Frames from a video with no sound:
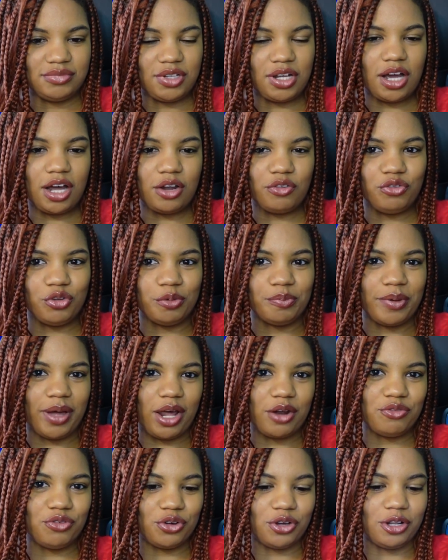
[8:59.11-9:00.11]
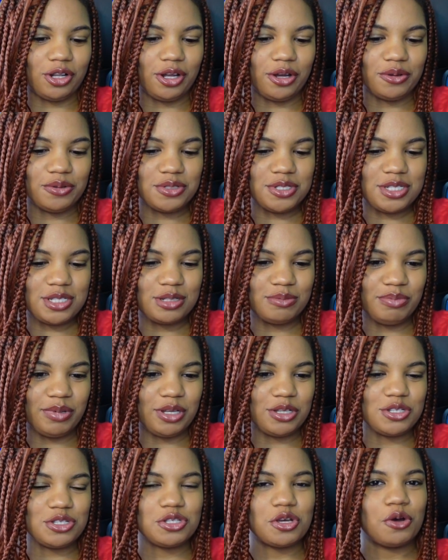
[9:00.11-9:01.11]
Gotta feel bad for clones,
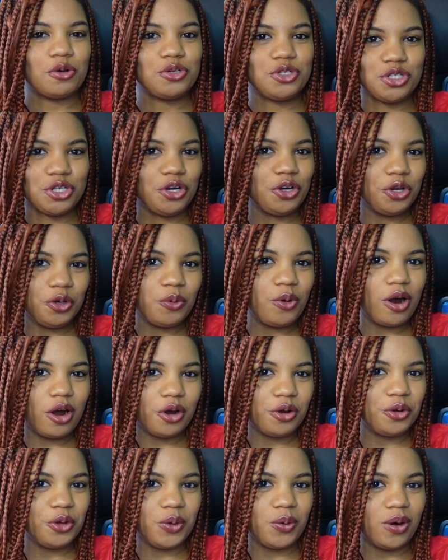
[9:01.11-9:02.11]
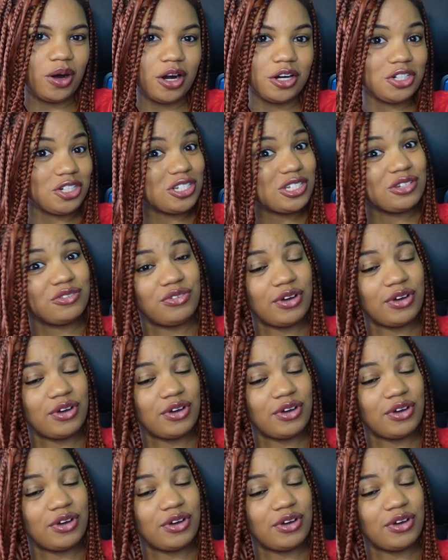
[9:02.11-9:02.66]
being so sure you are who you are just to